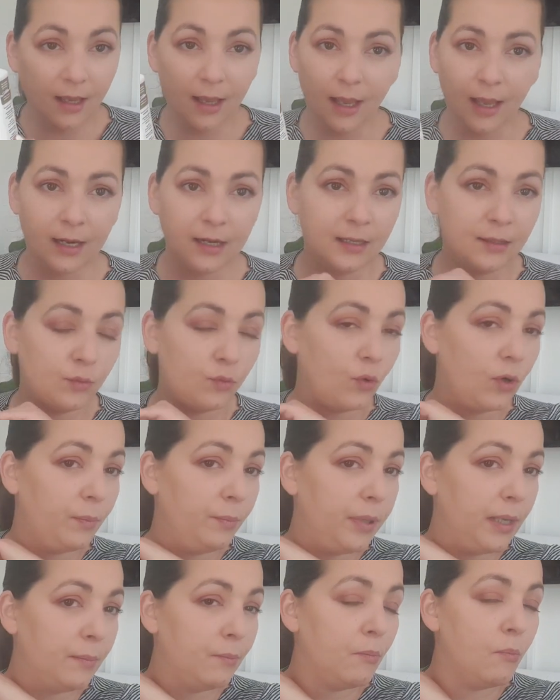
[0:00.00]
and it will
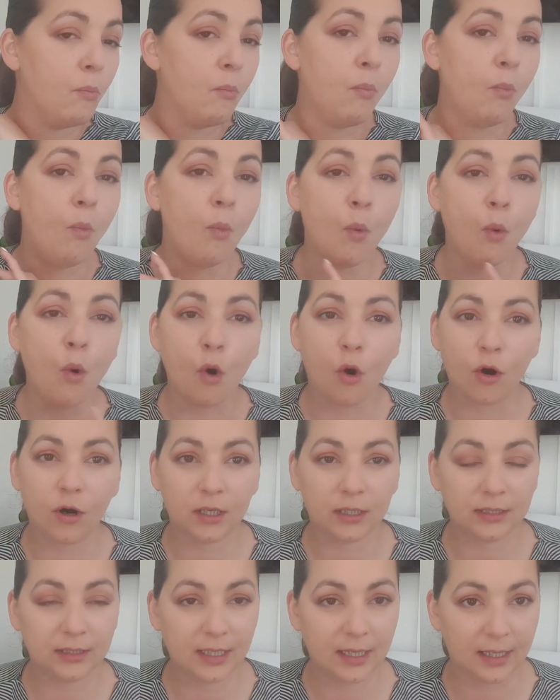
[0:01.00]
be
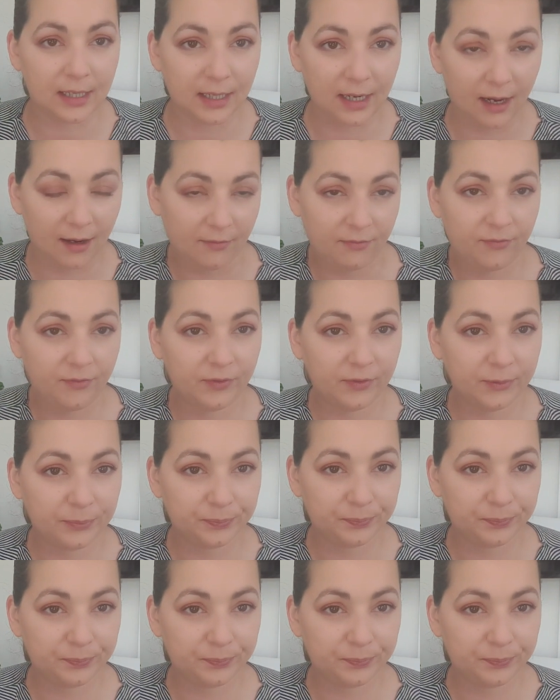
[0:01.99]
more than enough.